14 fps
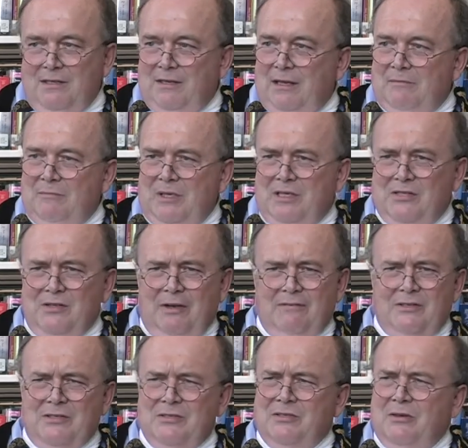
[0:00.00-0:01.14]
That means you have
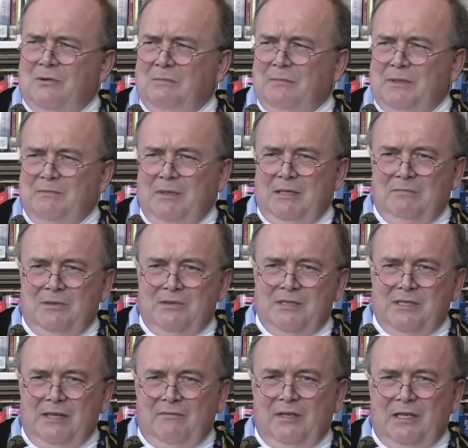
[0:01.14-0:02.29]
to show up at people's
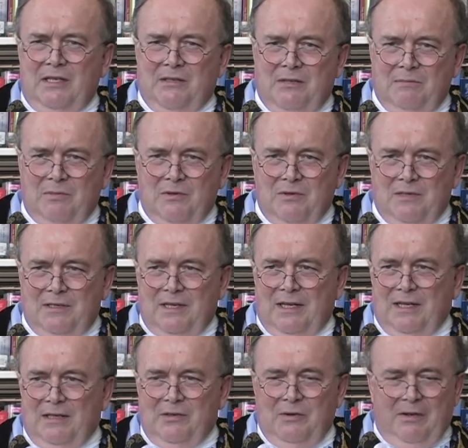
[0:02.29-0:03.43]
70th birthday,
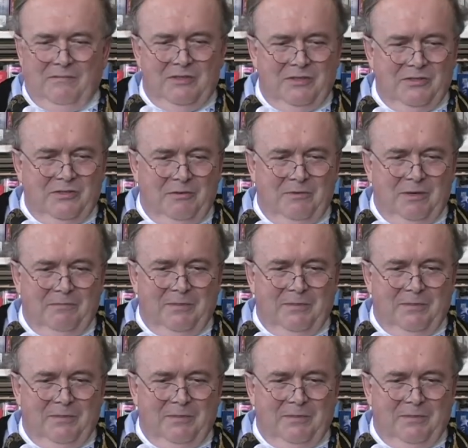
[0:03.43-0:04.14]
and you have to show up